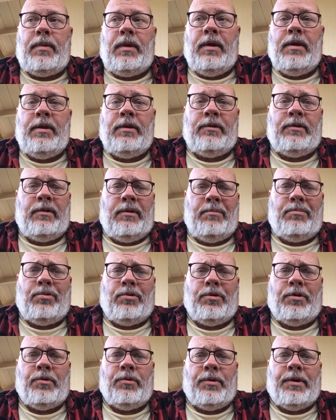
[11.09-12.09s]
and it's an
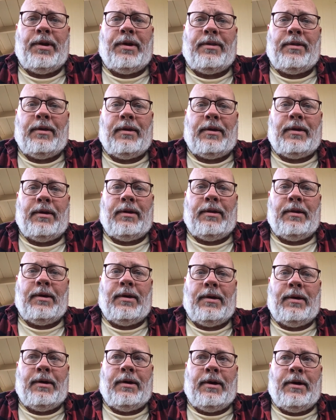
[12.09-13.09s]
important one, I think, and
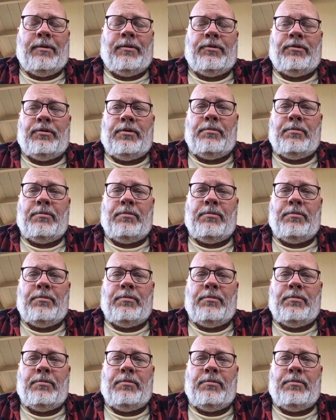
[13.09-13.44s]
I was